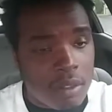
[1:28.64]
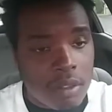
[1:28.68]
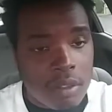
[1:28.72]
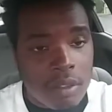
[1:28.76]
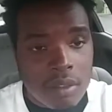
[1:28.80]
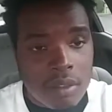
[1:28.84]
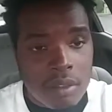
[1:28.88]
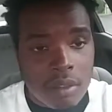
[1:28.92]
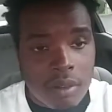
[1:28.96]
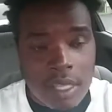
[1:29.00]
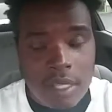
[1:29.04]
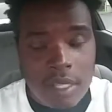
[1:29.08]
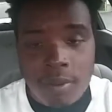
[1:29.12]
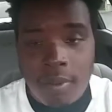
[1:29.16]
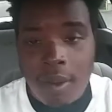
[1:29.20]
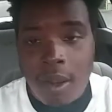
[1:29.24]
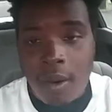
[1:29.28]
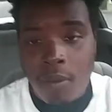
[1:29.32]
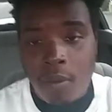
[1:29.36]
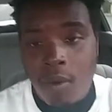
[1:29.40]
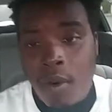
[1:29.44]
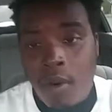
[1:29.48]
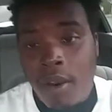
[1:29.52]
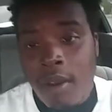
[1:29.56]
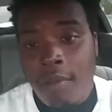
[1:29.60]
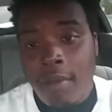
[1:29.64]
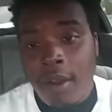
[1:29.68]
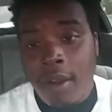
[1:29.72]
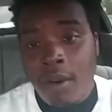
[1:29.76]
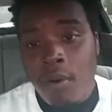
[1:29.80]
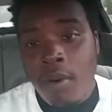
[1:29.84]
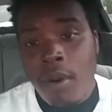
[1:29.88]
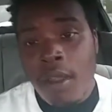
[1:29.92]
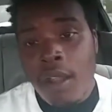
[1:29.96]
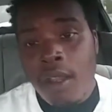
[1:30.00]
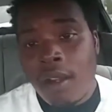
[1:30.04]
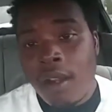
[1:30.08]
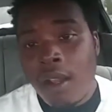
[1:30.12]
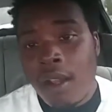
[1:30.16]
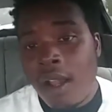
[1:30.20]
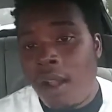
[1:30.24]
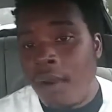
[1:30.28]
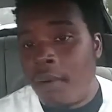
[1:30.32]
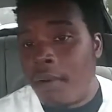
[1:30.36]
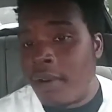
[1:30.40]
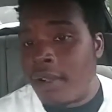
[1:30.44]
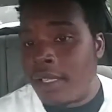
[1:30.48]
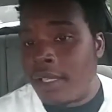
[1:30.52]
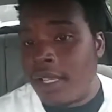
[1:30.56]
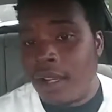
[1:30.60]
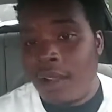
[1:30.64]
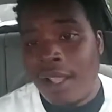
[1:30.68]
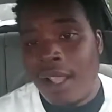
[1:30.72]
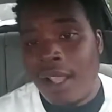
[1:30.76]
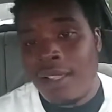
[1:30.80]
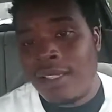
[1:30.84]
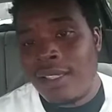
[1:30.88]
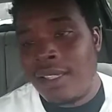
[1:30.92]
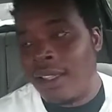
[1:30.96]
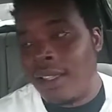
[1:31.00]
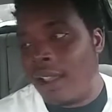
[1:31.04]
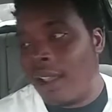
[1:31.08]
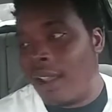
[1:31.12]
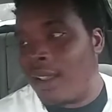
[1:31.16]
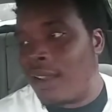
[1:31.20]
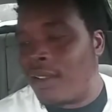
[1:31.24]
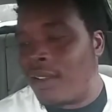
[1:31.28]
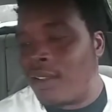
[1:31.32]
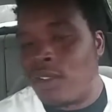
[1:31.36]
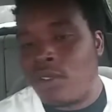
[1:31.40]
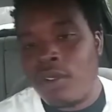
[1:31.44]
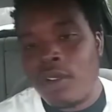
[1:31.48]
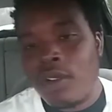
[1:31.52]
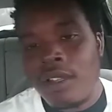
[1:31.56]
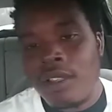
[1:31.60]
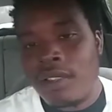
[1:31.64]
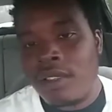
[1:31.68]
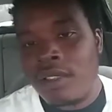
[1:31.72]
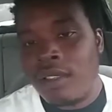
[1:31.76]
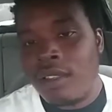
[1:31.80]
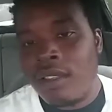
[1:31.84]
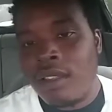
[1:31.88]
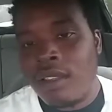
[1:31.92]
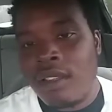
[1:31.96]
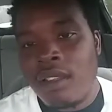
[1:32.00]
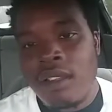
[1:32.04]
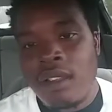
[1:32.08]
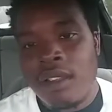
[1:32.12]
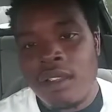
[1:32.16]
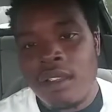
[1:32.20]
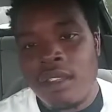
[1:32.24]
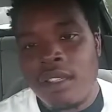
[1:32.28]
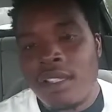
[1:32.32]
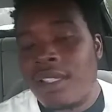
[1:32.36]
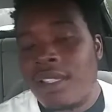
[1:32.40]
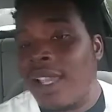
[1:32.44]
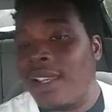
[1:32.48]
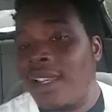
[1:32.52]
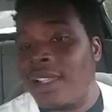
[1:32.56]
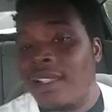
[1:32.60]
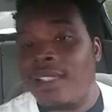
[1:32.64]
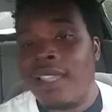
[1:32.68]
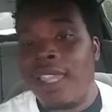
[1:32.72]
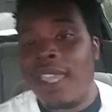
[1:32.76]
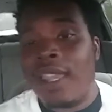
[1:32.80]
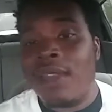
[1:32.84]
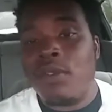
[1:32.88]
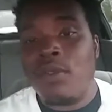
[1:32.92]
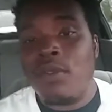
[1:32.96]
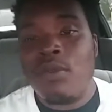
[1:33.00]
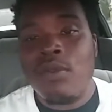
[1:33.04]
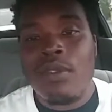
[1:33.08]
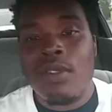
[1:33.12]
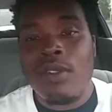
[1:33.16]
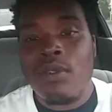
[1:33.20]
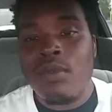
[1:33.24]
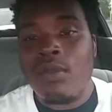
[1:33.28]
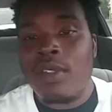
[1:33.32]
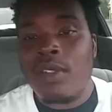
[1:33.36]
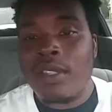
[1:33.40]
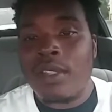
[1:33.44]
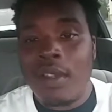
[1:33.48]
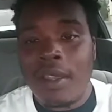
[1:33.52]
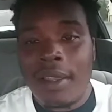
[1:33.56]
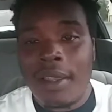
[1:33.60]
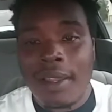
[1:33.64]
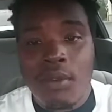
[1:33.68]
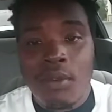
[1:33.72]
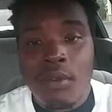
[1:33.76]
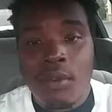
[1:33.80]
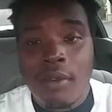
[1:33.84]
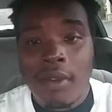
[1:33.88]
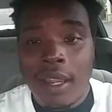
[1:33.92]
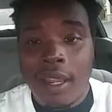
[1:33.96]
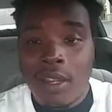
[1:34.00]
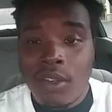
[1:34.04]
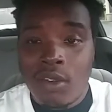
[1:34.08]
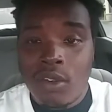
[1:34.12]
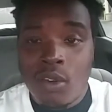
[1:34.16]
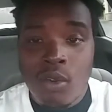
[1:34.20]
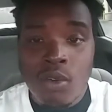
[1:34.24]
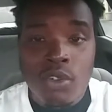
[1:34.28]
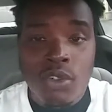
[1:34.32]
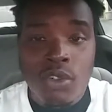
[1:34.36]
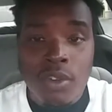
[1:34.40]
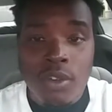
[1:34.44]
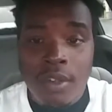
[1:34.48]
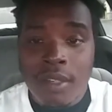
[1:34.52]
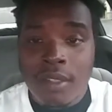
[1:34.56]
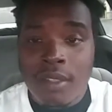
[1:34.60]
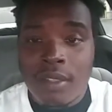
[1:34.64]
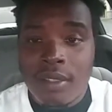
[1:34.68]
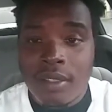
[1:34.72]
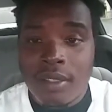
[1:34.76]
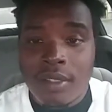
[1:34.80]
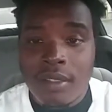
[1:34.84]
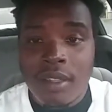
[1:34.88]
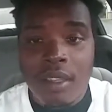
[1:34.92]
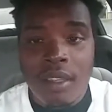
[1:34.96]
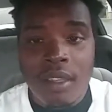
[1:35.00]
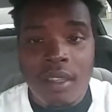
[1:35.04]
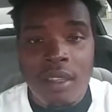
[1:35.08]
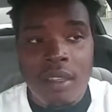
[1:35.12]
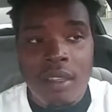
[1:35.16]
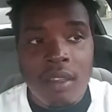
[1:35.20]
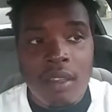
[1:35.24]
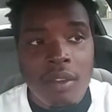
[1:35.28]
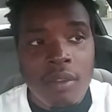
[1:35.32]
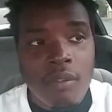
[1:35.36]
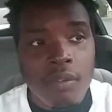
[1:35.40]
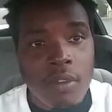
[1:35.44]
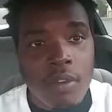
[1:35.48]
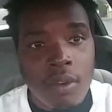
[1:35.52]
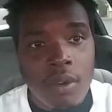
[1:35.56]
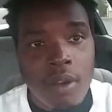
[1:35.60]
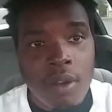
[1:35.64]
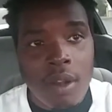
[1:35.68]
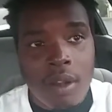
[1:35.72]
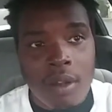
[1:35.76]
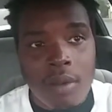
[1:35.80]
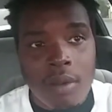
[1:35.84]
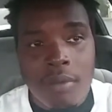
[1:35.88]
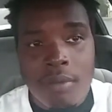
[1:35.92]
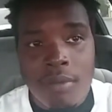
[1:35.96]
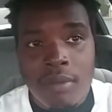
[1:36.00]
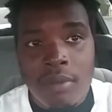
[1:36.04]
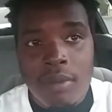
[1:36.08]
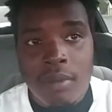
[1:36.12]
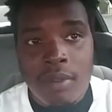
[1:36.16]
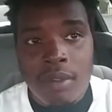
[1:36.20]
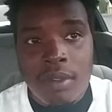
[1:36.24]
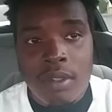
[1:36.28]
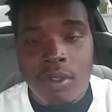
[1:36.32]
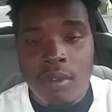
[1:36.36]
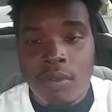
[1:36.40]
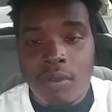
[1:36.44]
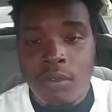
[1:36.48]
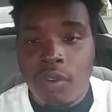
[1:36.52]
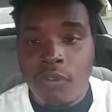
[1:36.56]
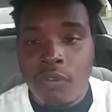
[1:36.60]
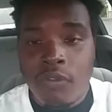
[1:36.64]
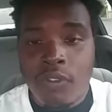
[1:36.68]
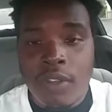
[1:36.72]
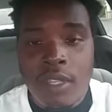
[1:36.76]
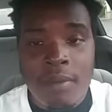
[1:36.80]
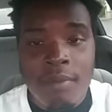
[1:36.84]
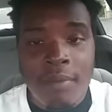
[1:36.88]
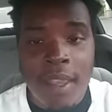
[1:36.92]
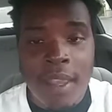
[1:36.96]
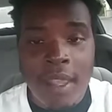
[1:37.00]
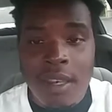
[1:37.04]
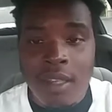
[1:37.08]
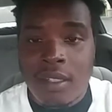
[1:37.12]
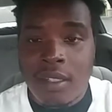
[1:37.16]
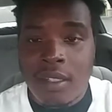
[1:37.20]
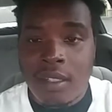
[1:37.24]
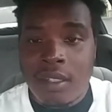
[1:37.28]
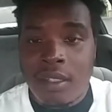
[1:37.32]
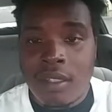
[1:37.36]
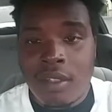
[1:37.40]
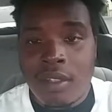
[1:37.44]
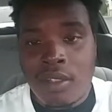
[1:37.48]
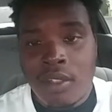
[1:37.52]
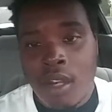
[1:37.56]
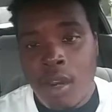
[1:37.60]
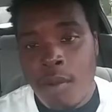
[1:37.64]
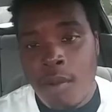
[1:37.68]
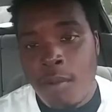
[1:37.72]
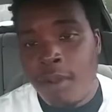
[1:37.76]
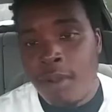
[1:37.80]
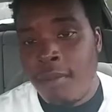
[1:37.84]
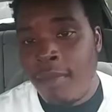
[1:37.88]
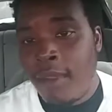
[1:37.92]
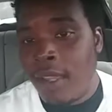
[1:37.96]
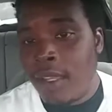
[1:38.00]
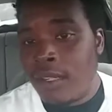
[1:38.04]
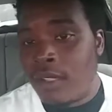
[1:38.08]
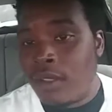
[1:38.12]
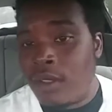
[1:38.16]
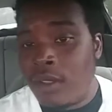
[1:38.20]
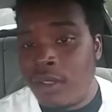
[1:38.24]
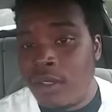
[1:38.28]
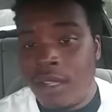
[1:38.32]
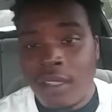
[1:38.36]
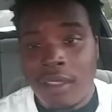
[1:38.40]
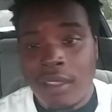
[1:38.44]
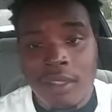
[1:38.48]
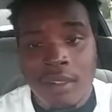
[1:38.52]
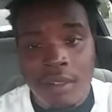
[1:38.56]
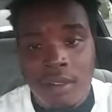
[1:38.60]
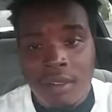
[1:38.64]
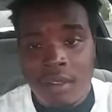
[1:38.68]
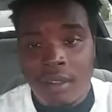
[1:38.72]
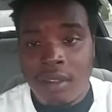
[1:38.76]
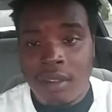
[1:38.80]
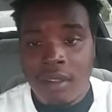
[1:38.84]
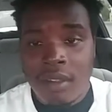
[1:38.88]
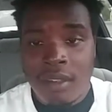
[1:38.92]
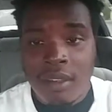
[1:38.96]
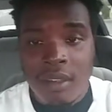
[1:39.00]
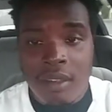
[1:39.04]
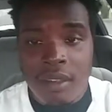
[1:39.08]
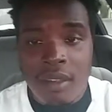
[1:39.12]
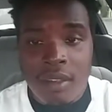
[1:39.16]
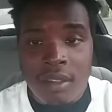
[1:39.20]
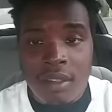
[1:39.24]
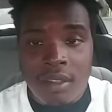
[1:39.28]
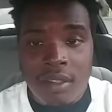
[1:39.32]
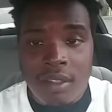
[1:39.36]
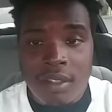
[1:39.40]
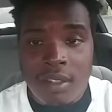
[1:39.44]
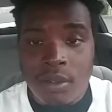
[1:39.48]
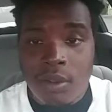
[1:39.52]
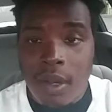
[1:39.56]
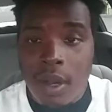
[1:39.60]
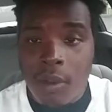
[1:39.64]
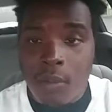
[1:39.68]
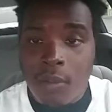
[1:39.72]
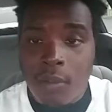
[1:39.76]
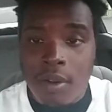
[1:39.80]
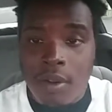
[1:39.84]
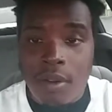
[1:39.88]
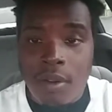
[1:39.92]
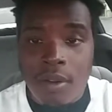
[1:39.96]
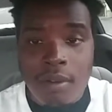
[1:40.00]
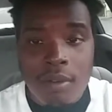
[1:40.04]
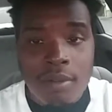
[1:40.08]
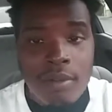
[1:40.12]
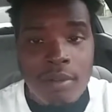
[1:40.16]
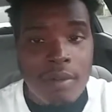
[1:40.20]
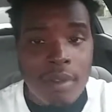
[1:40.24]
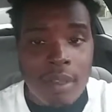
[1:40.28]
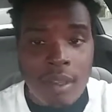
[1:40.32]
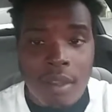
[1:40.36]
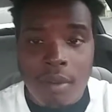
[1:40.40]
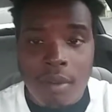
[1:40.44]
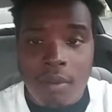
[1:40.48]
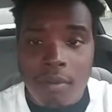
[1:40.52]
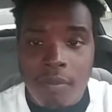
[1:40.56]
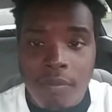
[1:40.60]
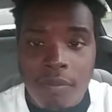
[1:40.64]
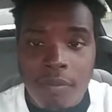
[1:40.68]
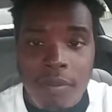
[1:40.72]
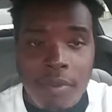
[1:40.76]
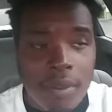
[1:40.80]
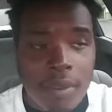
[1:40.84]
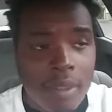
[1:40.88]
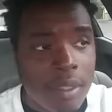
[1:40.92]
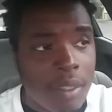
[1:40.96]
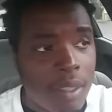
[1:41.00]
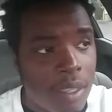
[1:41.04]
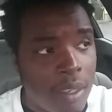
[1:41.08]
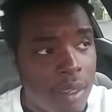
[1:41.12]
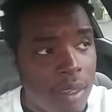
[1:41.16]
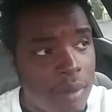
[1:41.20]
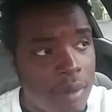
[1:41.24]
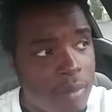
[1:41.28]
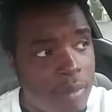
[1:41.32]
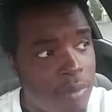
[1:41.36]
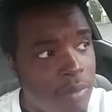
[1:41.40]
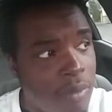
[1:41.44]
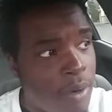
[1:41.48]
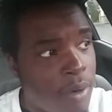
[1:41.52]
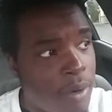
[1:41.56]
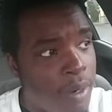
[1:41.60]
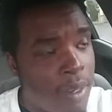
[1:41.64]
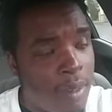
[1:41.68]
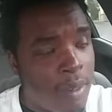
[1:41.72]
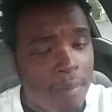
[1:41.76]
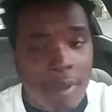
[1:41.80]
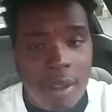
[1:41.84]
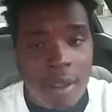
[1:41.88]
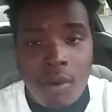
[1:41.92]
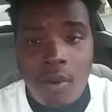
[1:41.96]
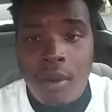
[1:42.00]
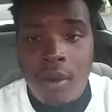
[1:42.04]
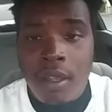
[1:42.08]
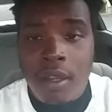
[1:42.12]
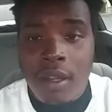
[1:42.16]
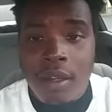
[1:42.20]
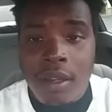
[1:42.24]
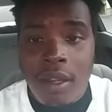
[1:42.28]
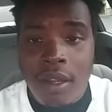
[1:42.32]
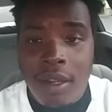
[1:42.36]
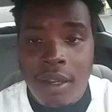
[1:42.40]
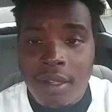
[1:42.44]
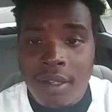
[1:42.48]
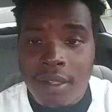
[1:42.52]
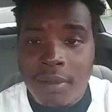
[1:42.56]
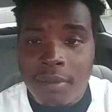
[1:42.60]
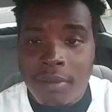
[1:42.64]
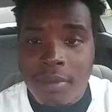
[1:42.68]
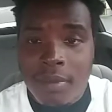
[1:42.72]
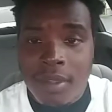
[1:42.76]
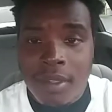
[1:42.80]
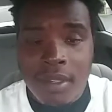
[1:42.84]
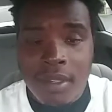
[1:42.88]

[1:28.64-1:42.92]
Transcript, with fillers: So that's why I wrote in my Qualcomm because I, I say I couldn't trust. It's kind of sad. You you just don't you don't got no trust for your um your, your fleet manager, your terminal manager, nothing. So I went on and, and um, wrote it in my Qualcomm,